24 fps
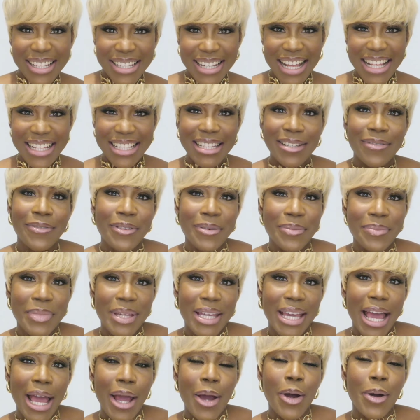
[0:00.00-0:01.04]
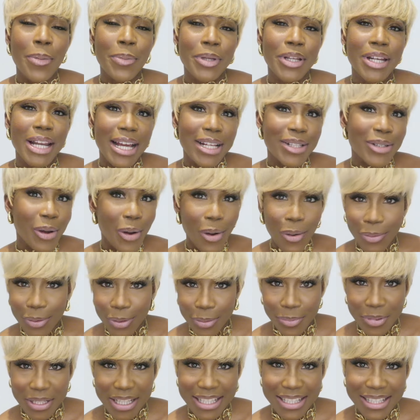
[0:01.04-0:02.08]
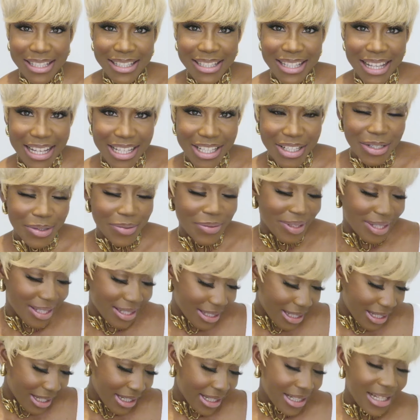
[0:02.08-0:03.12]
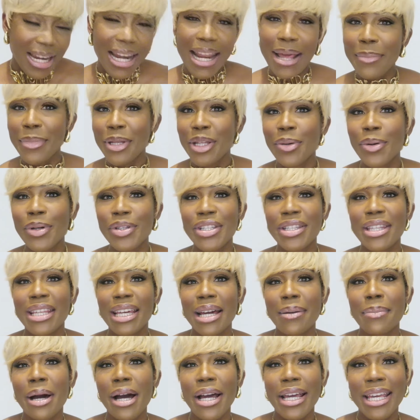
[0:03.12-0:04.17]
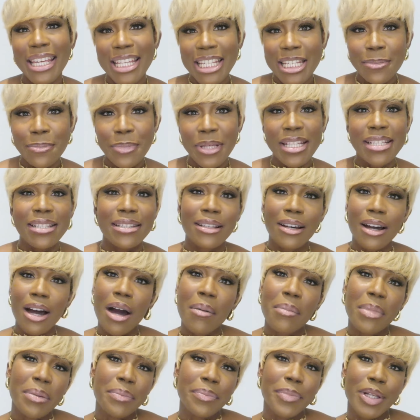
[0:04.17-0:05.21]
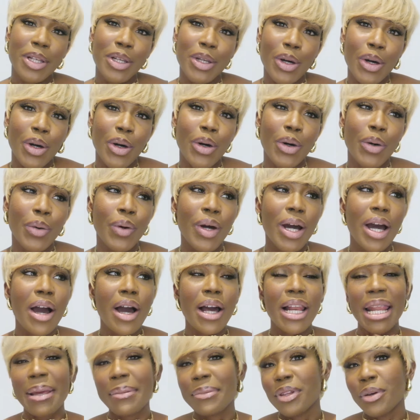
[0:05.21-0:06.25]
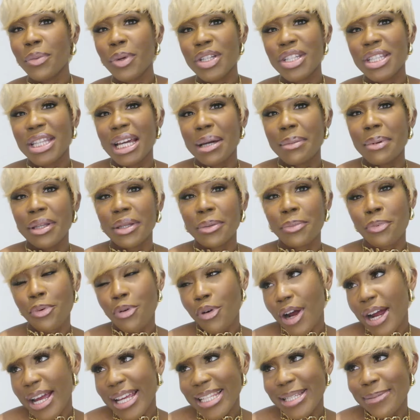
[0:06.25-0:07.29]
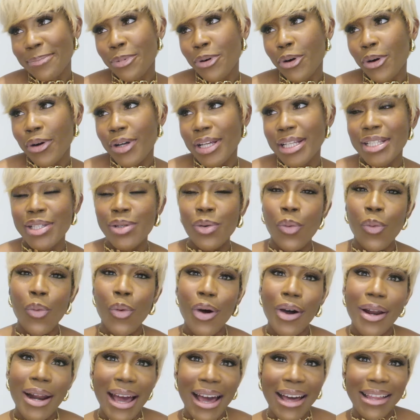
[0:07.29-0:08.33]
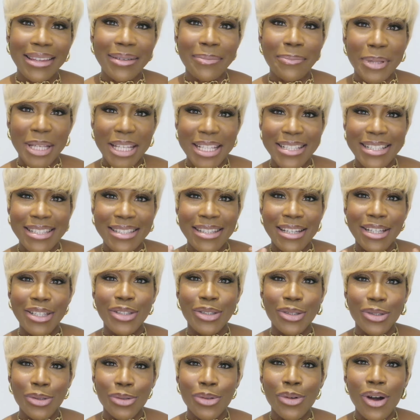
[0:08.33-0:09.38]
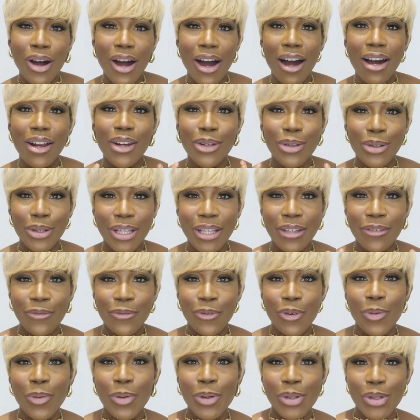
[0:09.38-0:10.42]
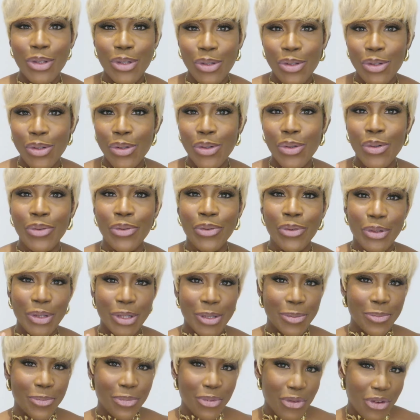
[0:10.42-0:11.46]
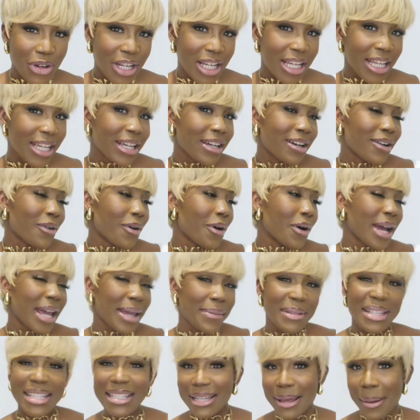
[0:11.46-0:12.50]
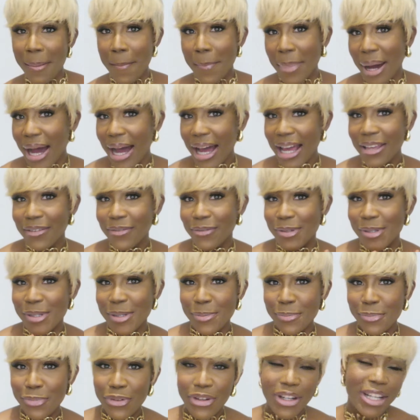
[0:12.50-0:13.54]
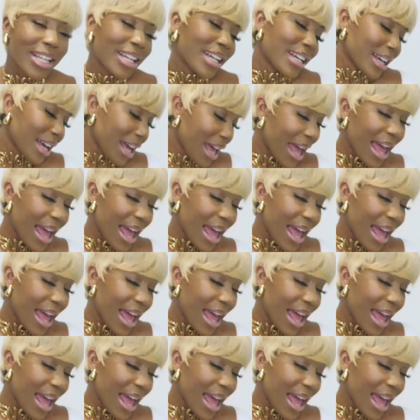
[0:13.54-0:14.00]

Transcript: so that's it for me i hope you liked all the pieces that you've seen let me know what you think about each piece in the comment below let me know what you think about the price point what are the pieces that you are looking forward to for spring or aiming to buy for spring